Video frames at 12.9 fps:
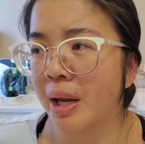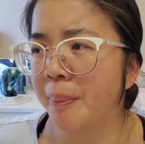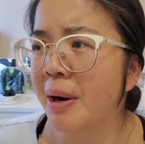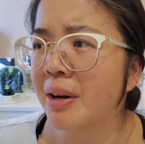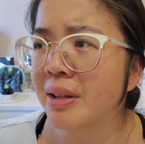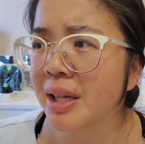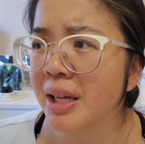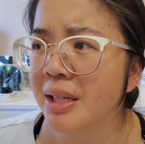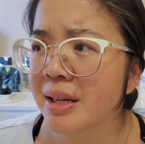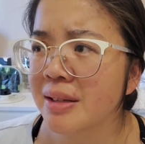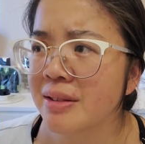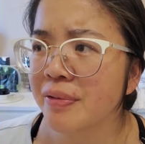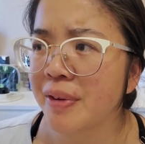Apparently it
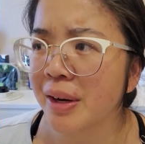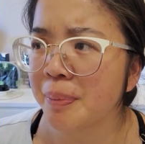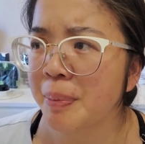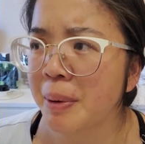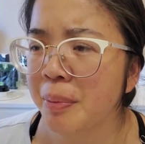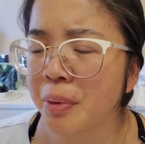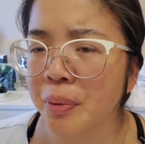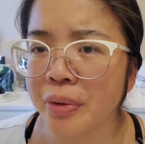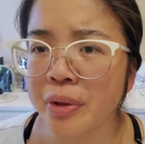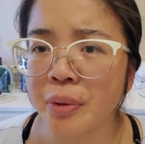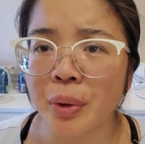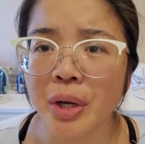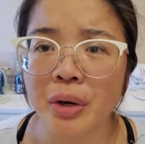does affect people with
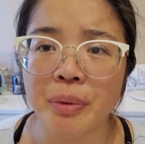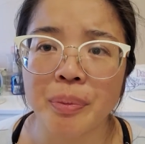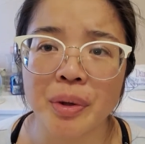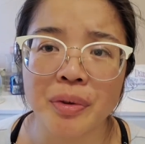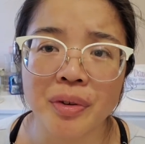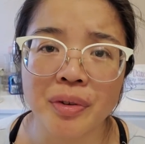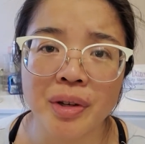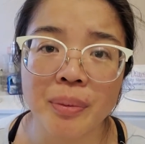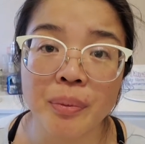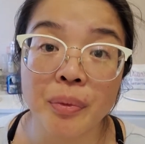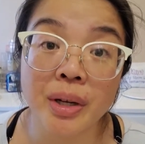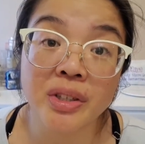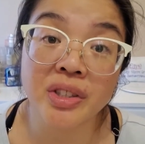a weaker immune system,
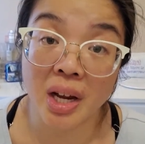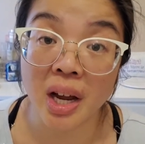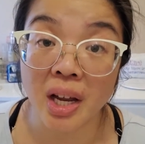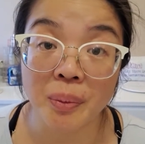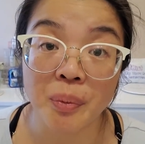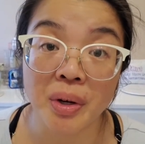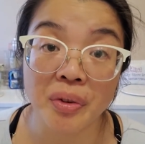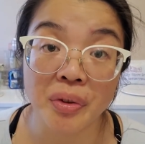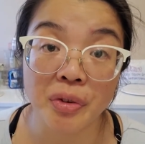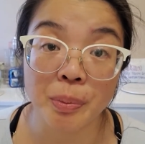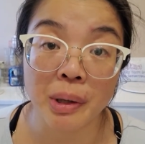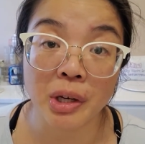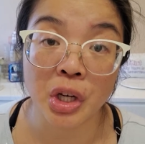which I am one of
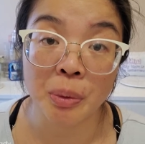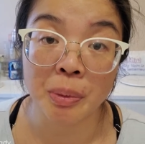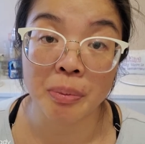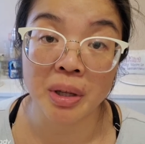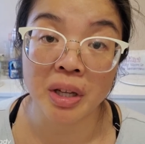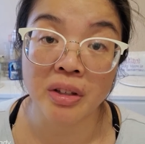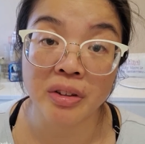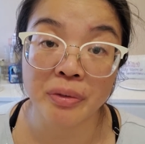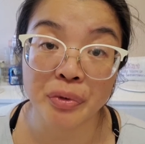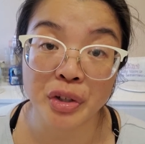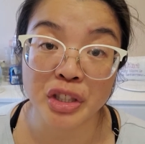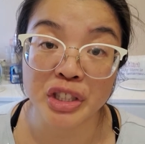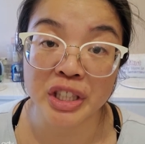those human beings,
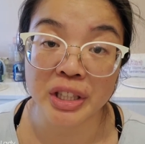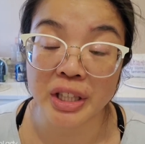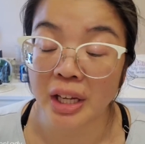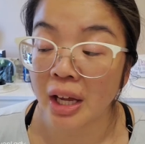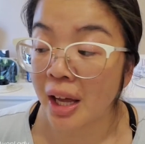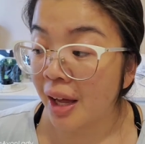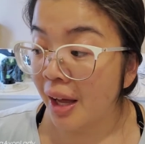unfortunately.